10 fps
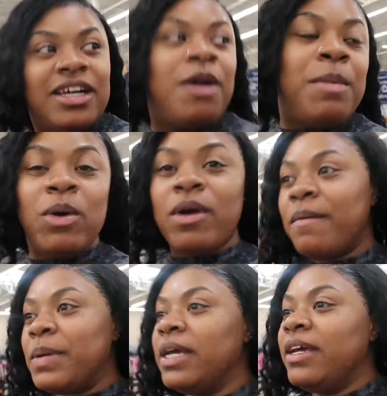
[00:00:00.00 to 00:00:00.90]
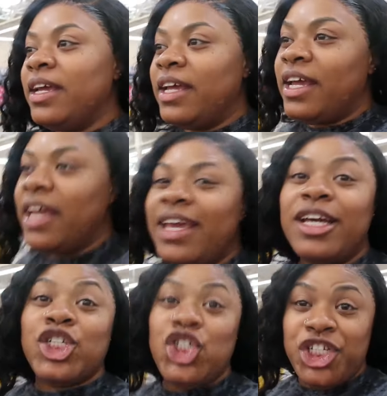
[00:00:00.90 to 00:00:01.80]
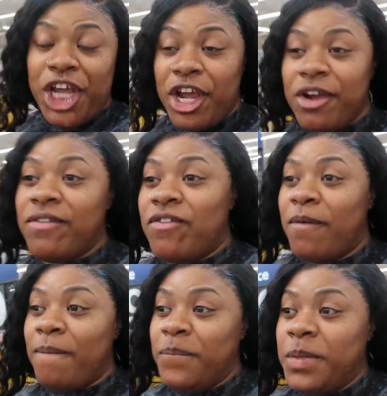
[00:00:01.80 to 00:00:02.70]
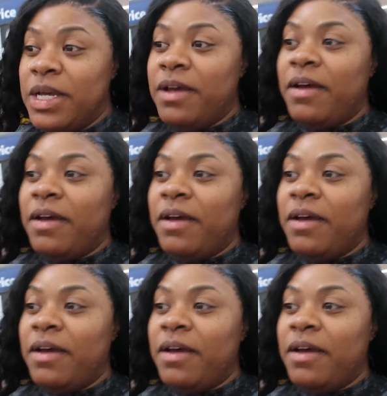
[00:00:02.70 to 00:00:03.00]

Um, Come on, Herm. Um, he a sheriff. Yeah,